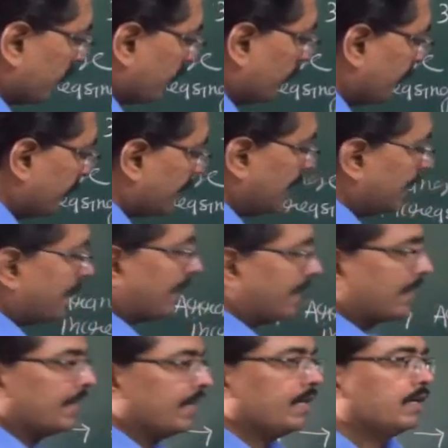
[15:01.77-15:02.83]
we can
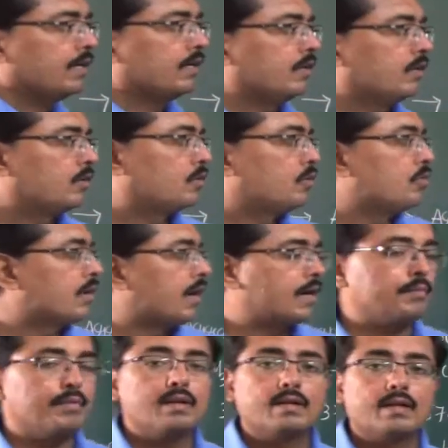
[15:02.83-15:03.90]
take a 2
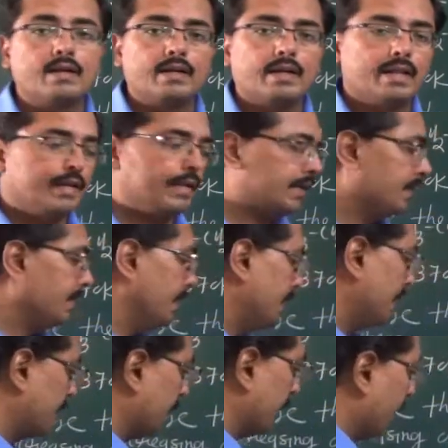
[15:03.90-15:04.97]
carbon containing
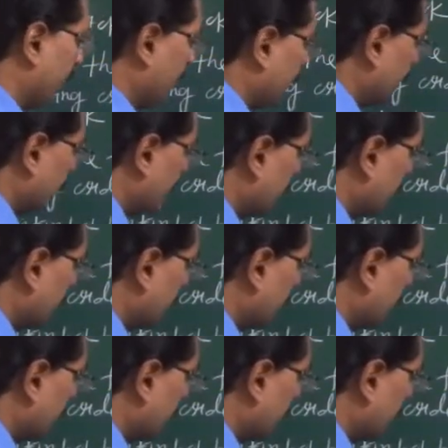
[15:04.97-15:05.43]
ethanol.